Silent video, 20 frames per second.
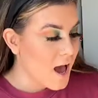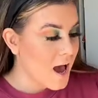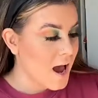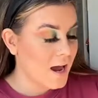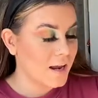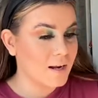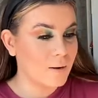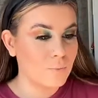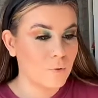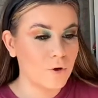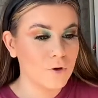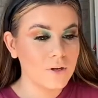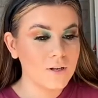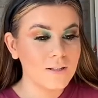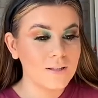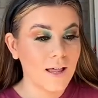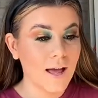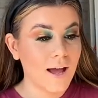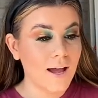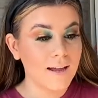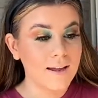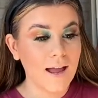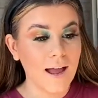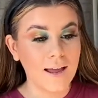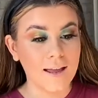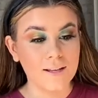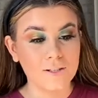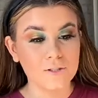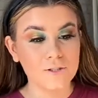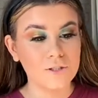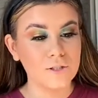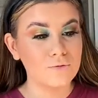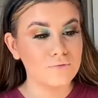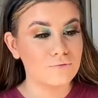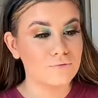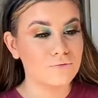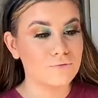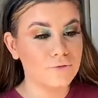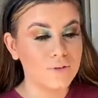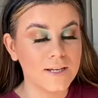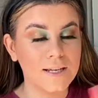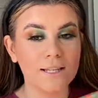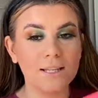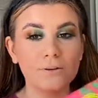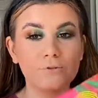And I'm not going to lie, I actually really,